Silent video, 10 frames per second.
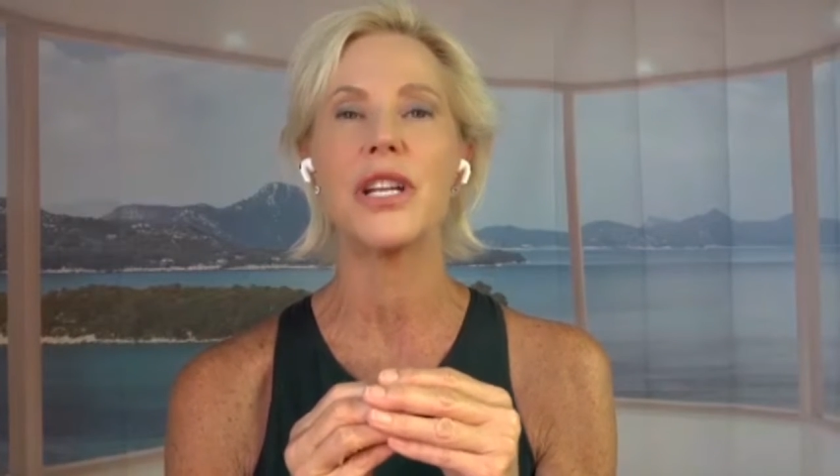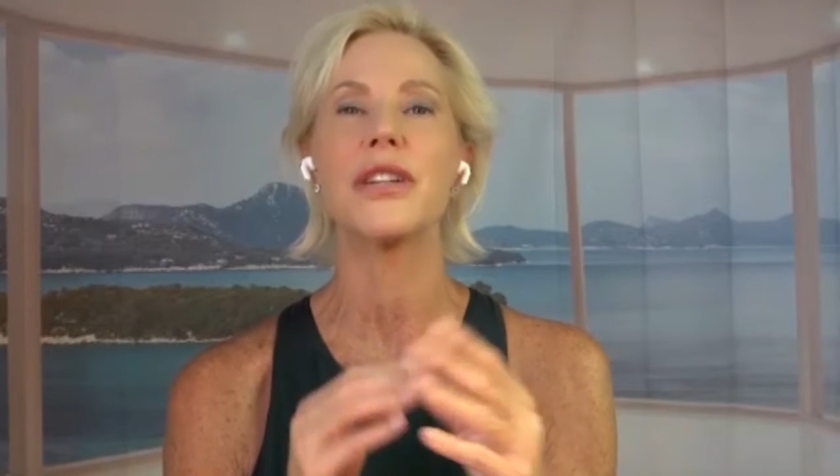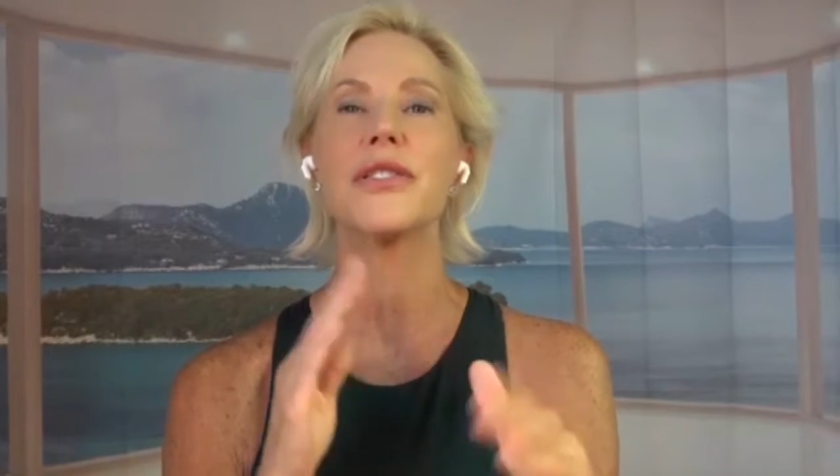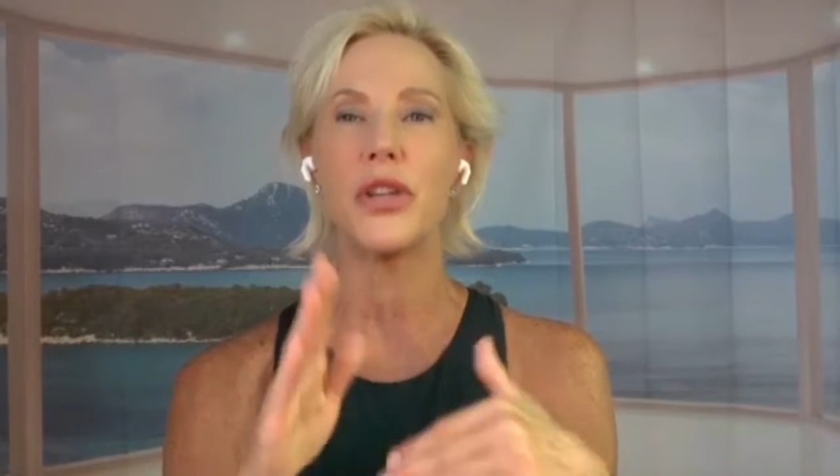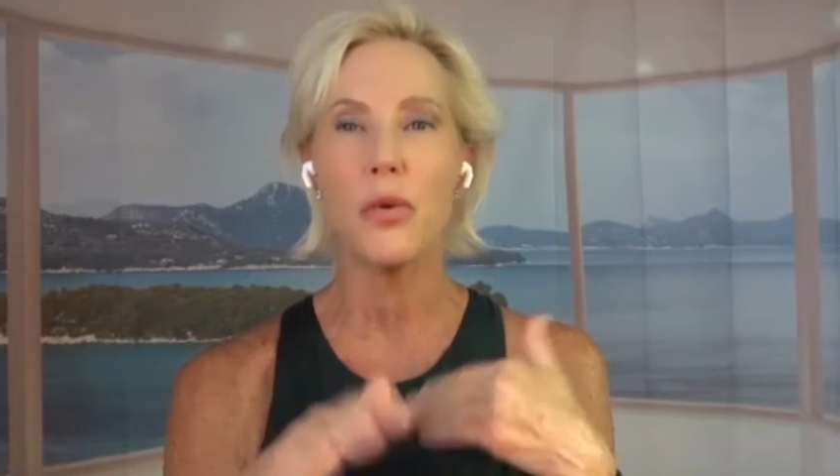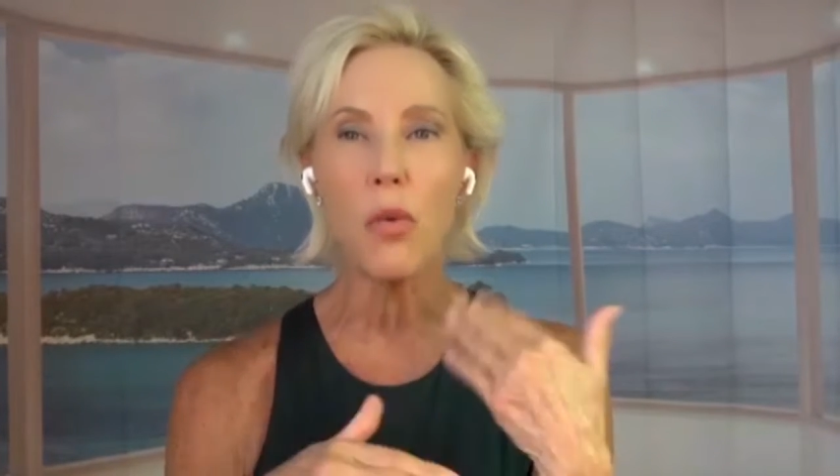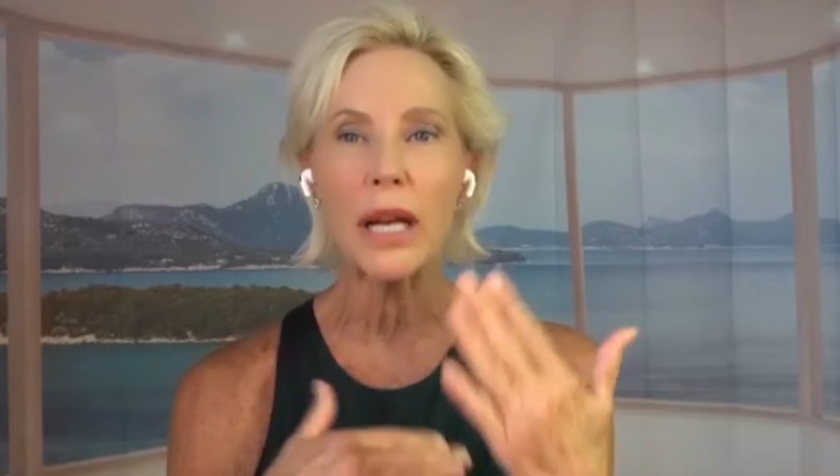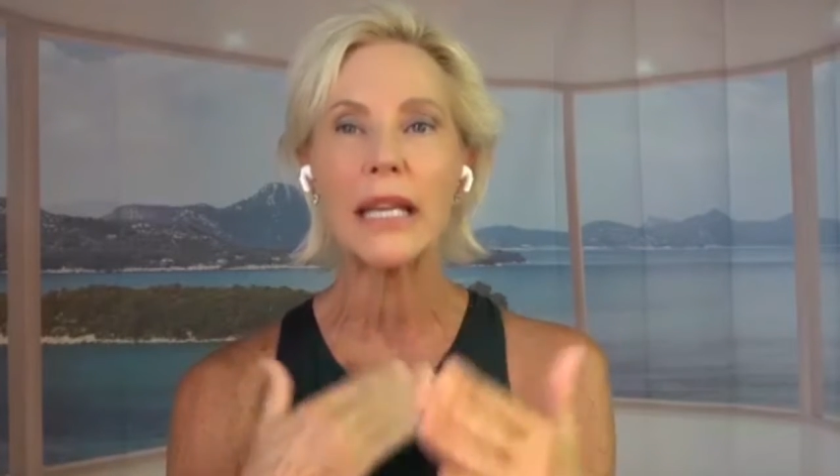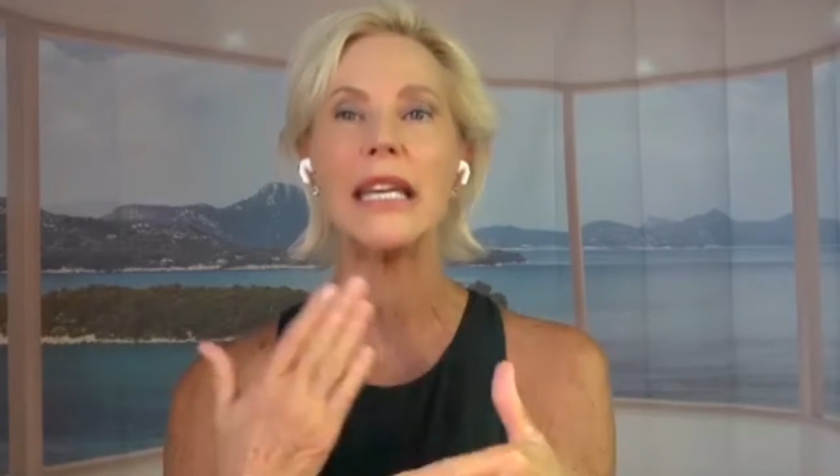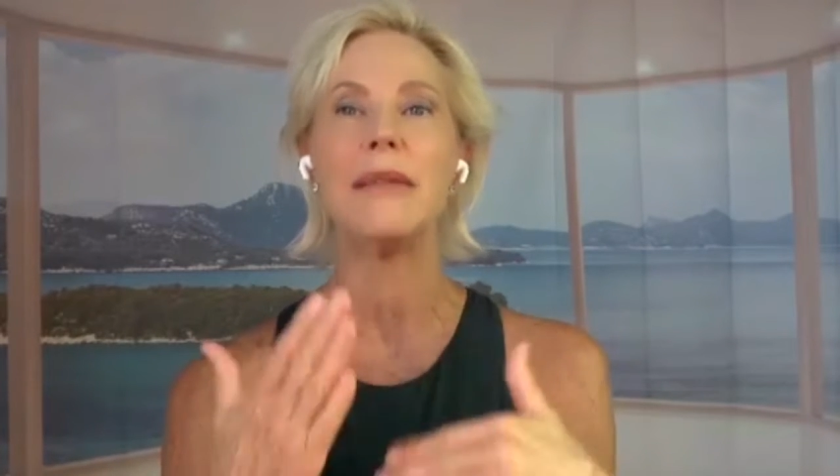And so you want
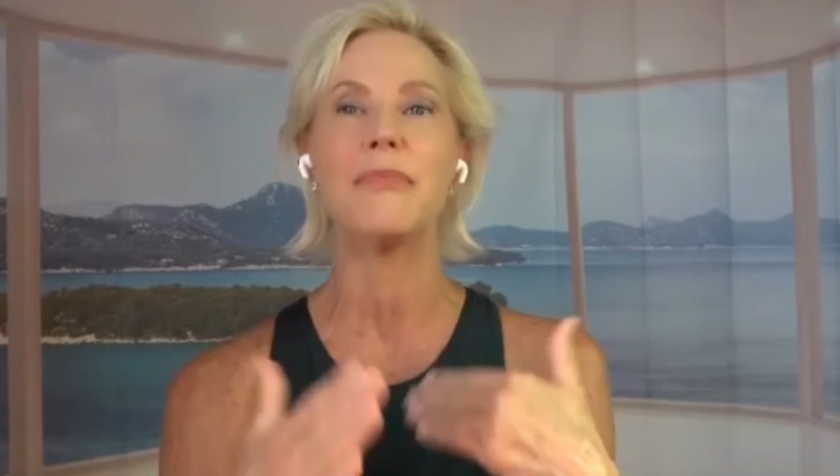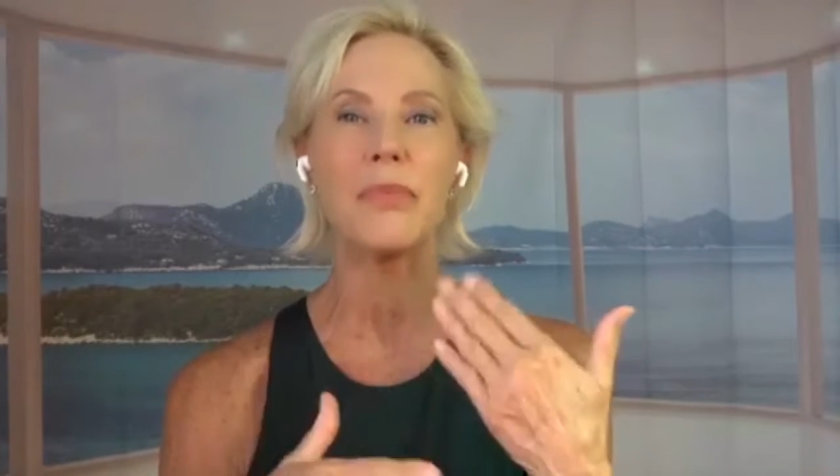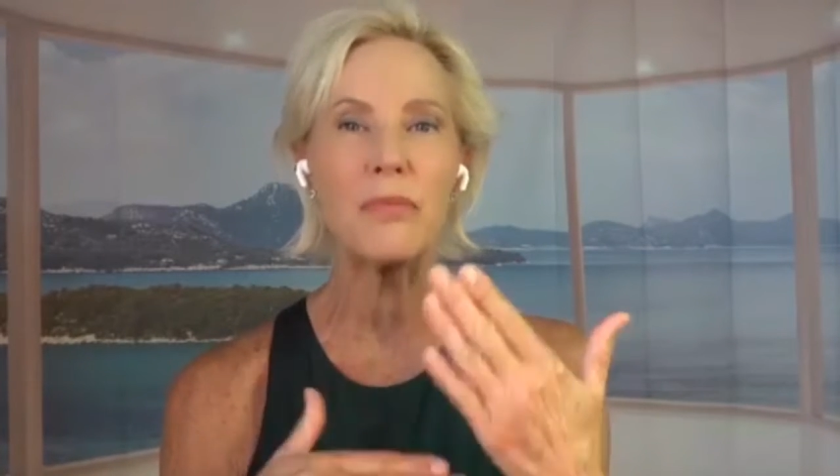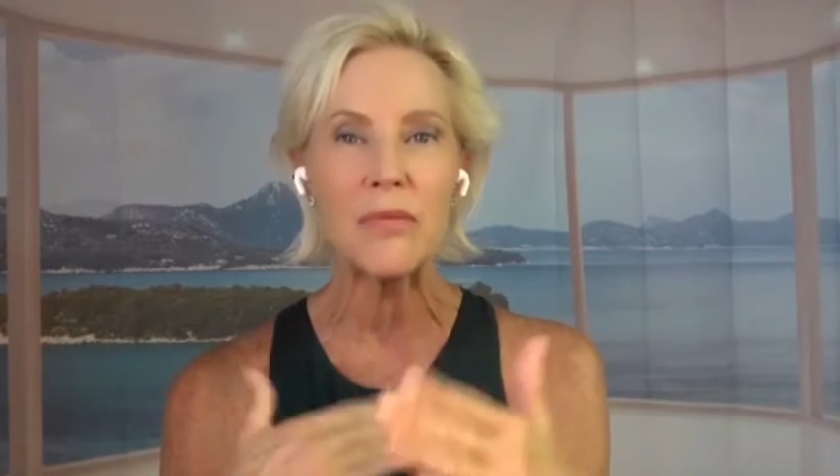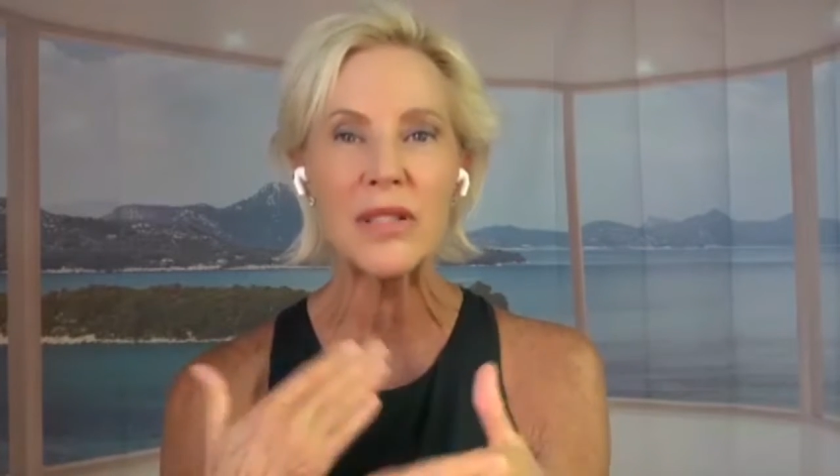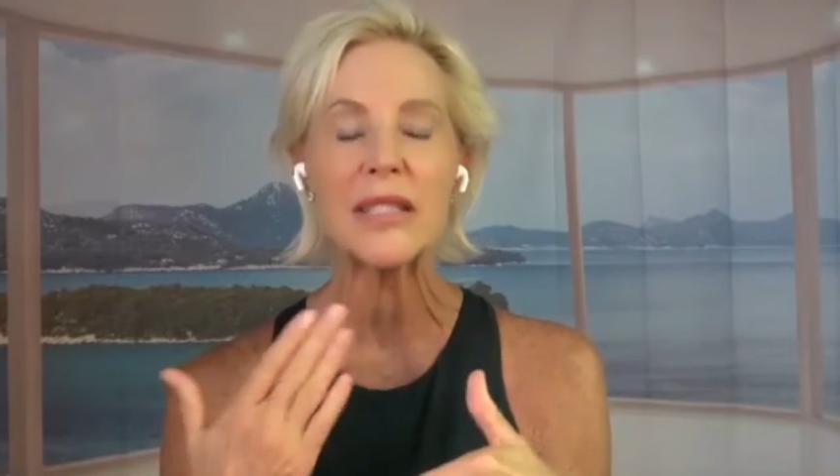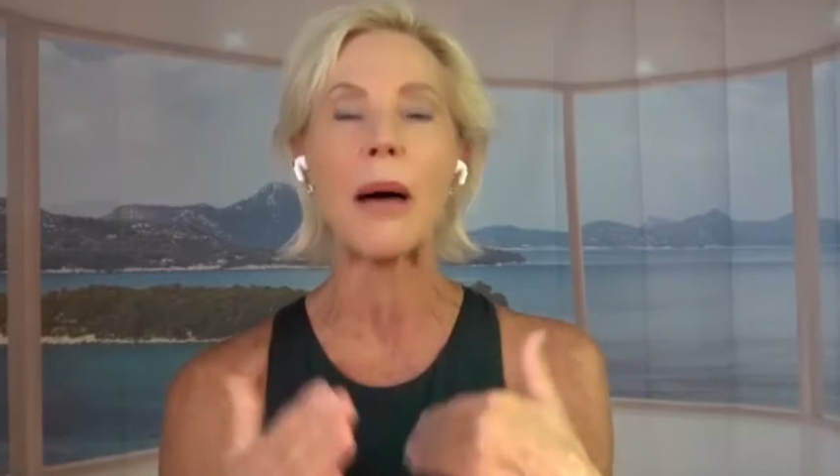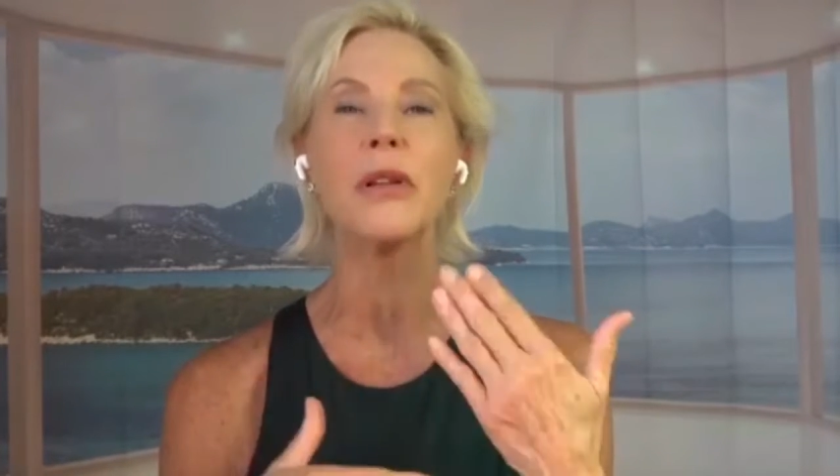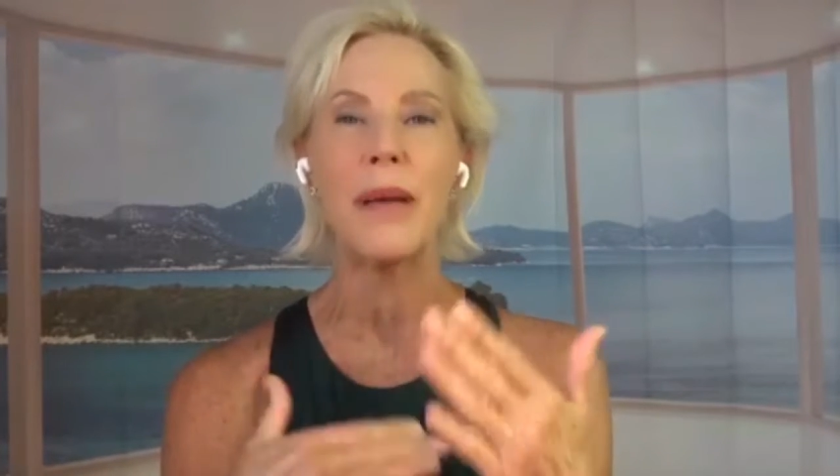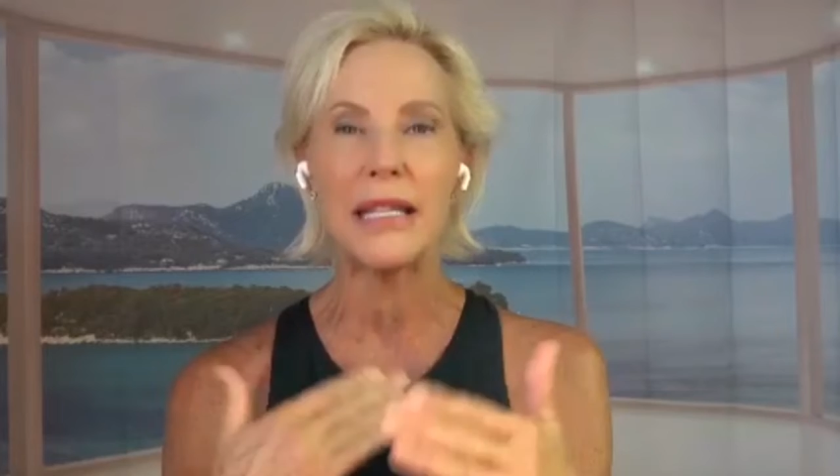to keep
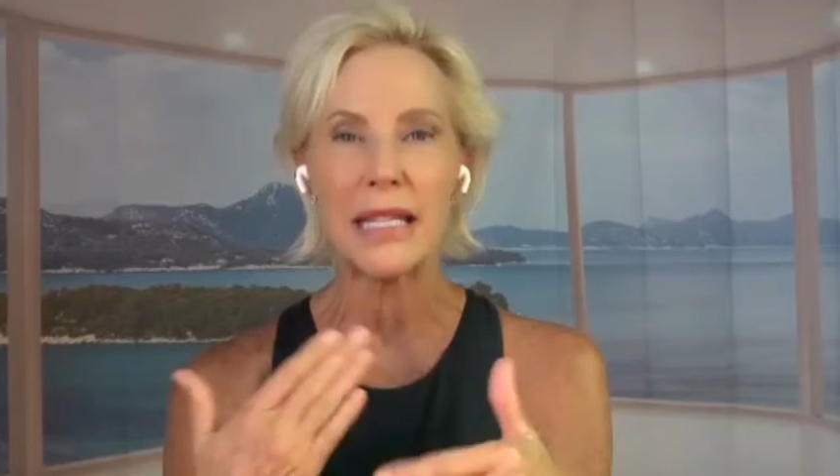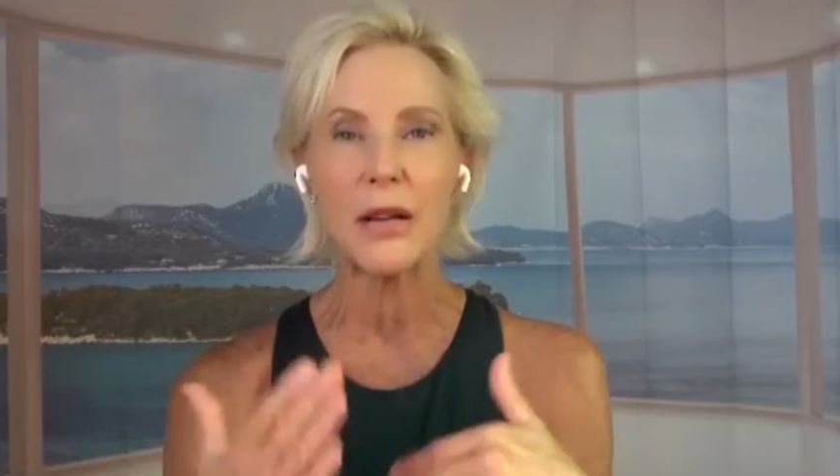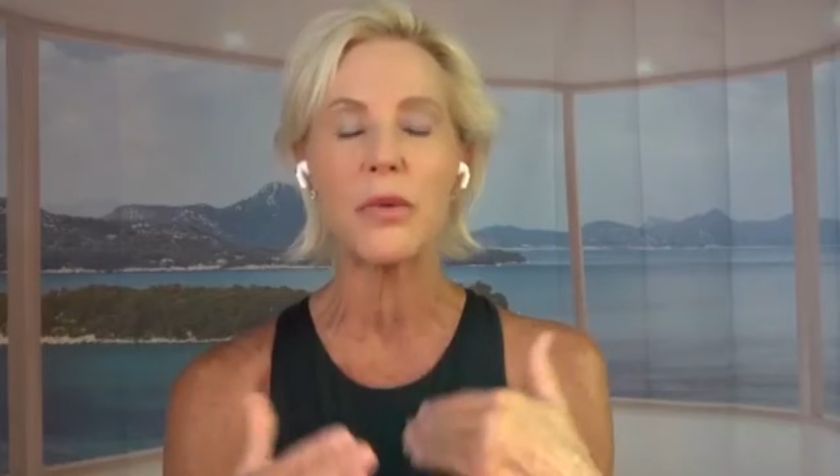supplementing